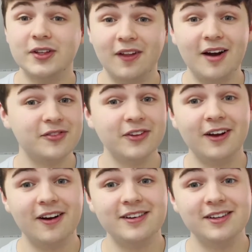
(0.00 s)
laughed at the
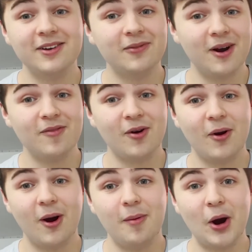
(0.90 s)
idea when I found
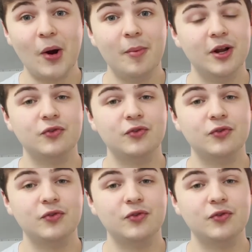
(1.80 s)
out about it, but it's